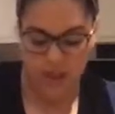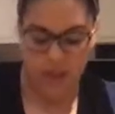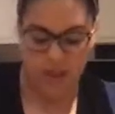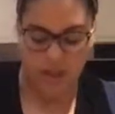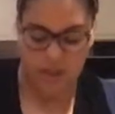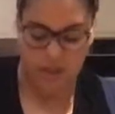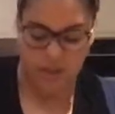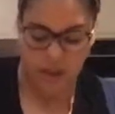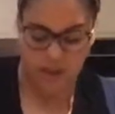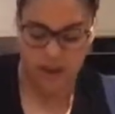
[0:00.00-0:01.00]
Just keep
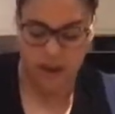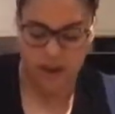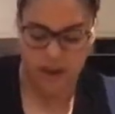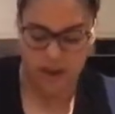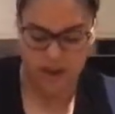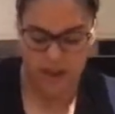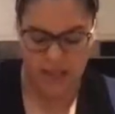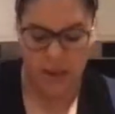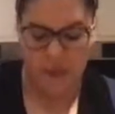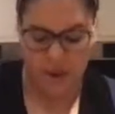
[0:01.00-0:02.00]
going. It's
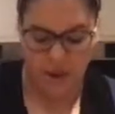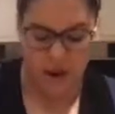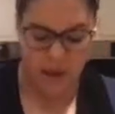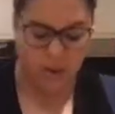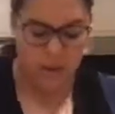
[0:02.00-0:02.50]
really dry